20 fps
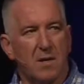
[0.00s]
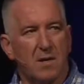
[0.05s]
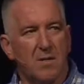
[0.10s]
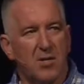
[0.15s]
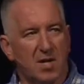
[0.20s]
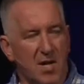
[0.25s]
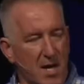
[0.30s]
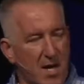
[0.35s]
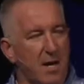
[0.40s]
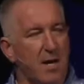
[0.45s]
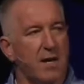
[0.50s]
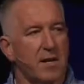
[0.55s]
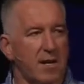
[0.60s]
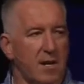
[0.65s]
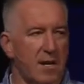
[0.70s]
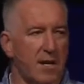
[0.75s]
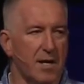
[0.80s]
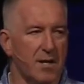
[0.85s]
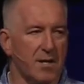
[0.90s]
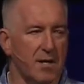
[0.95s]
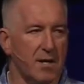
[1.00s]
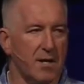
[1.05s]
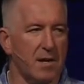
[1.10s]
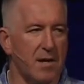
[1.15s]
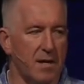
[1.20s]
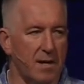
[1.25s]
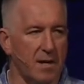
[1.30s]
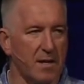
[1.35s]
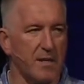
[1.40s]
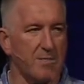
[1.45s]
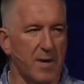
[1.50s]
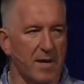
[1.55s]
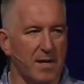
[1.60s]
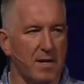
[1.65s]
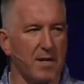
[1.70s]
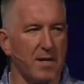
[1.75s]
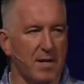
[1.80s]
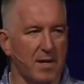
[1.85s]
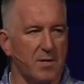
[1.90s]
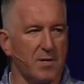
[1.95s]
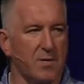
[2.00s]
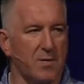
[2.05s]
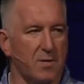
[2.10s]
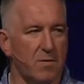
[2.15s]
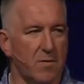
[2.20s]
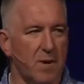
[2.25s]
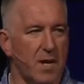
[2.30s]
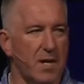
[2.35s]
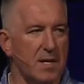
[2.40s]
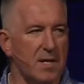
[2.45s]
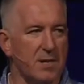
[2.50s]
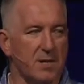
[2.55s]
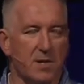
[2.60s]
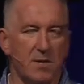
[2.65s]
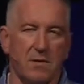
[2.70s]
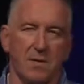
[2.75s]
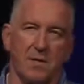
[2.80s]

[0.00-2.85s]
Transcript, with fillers: She had an unexpected collision with radiance too,